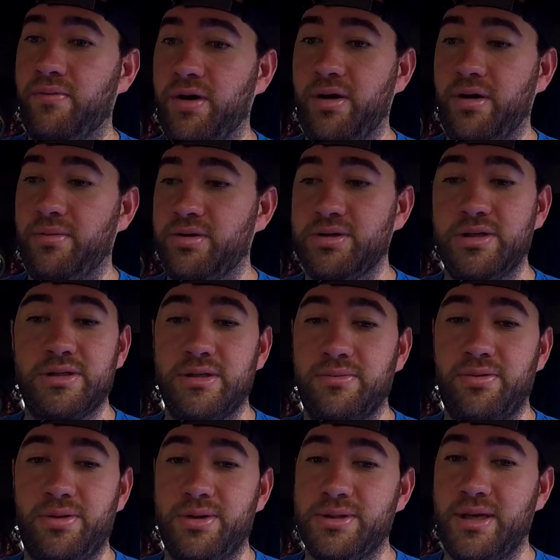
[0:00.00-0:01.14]
It's as
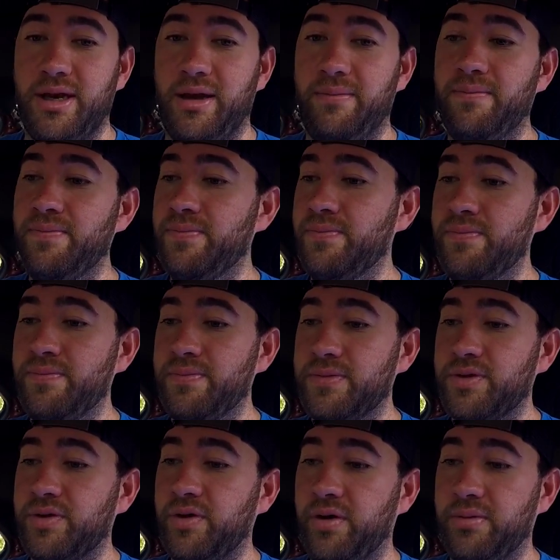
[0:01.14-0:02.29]
simple as that.
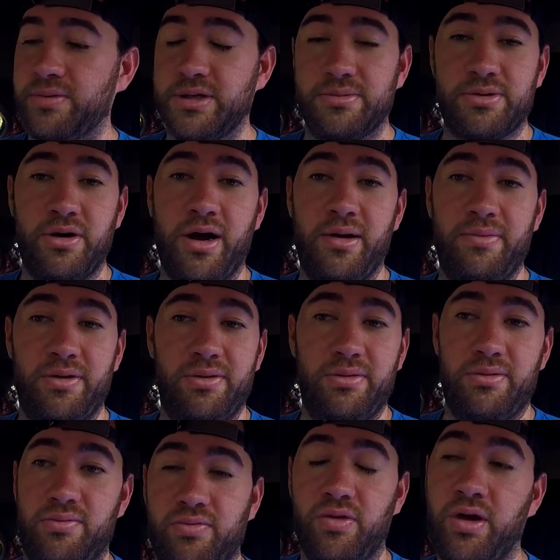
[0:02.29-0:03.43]
So subscribe and
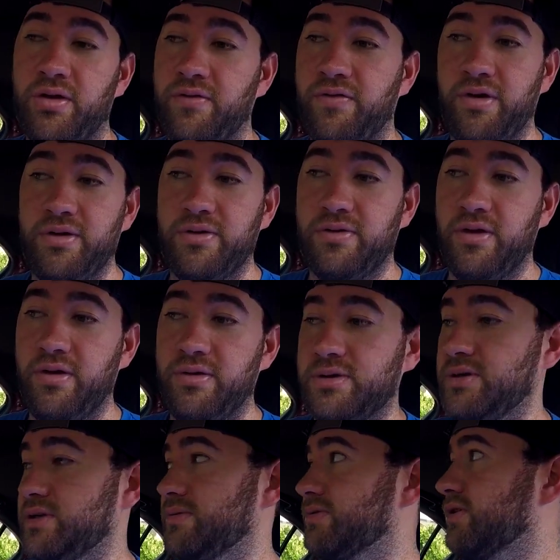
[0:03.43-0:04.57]
let your friends know to
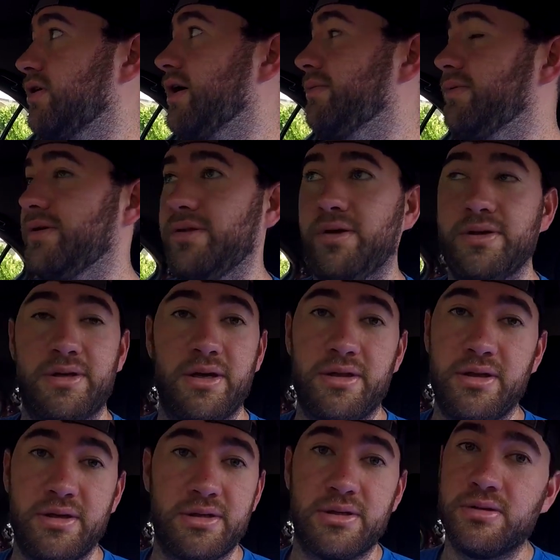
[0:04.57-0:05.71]
subscribe, and let's get
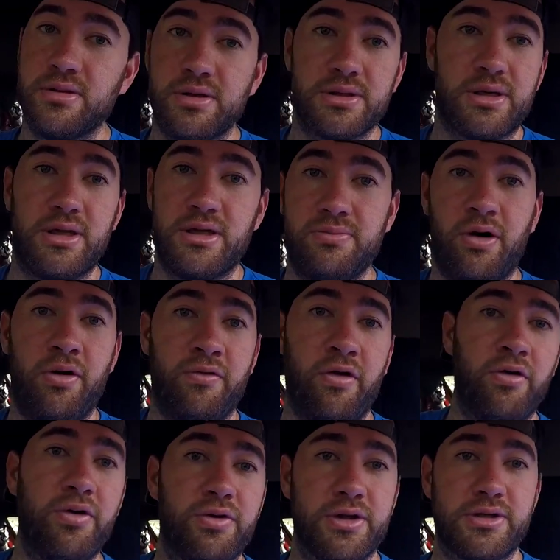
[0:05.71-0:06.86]
this ball
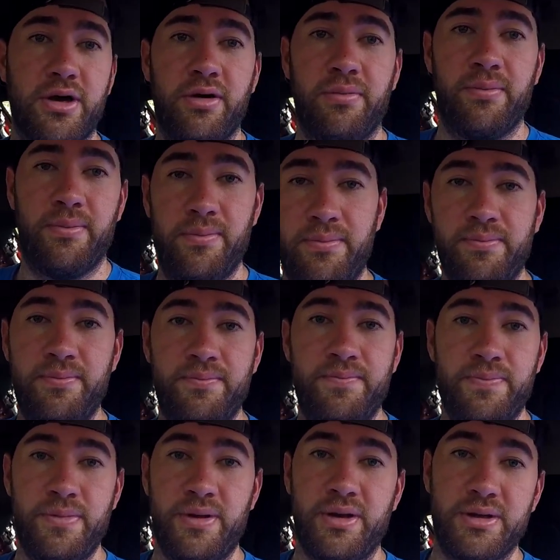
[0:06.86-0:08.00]
rolling. Let's go.
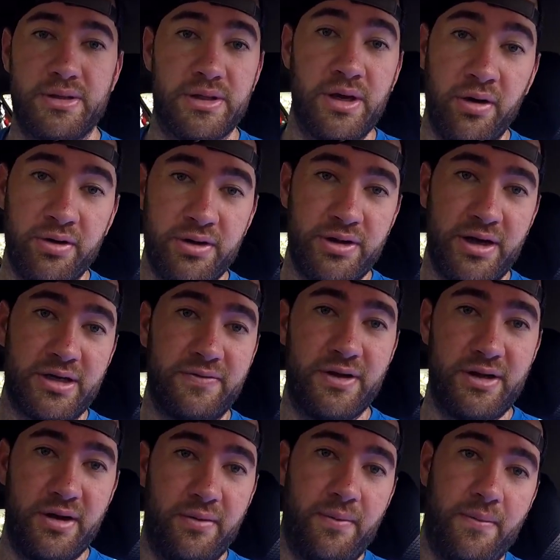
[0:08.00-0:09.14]
See y'all in the next
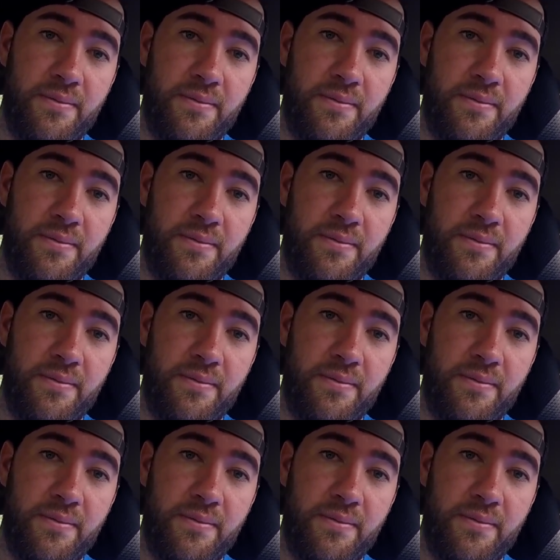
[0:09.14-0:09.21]
video.